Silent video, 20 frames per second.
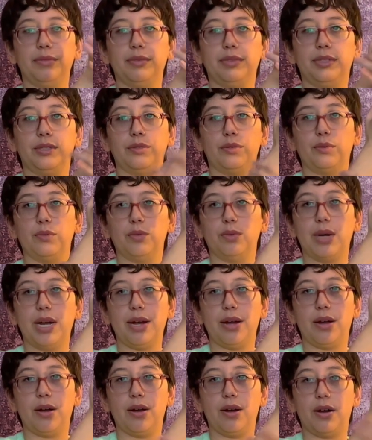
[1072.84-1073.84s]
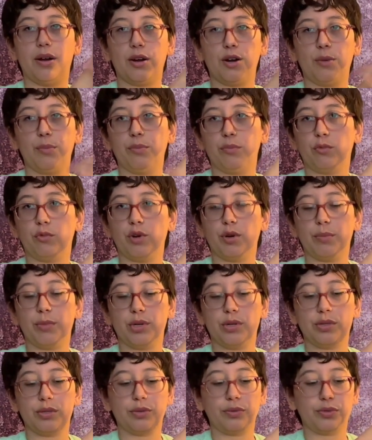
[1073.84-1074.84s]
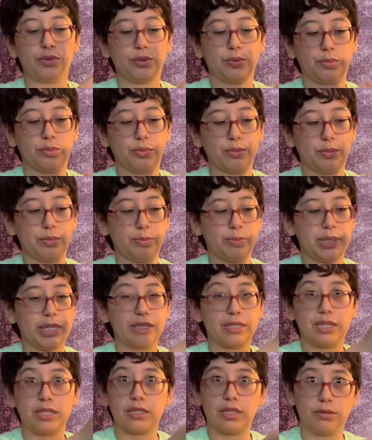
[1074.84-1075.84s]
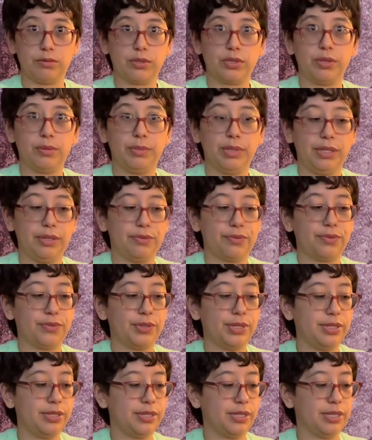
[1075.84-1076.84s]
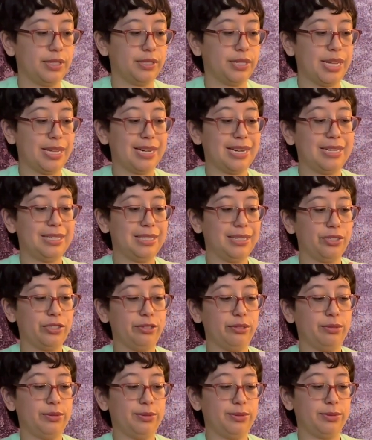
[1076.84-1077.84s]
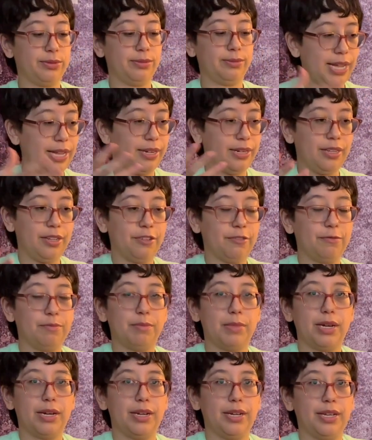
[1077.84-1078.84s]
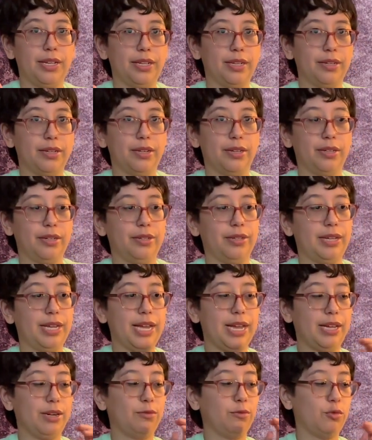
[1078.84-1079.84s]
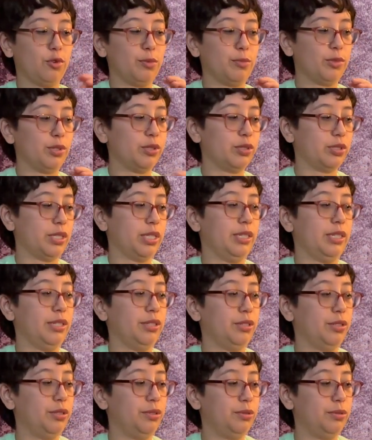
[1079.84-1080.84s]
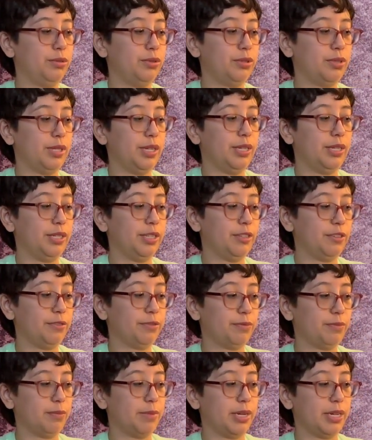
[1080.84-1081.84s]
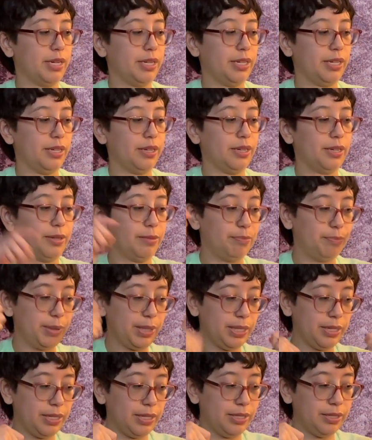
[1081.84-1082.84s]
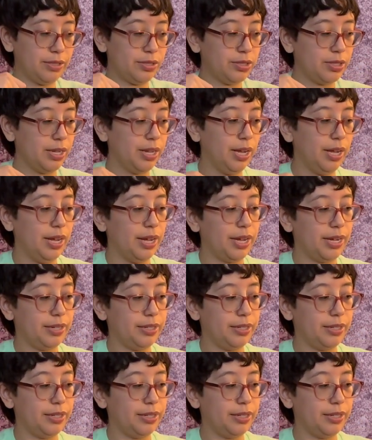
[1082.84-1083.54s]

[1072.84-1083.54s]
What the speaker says: little arm warmers because I thought it was going to be freezing, and I didn't use any of my hand warmers. I didn't use any of my beanies. I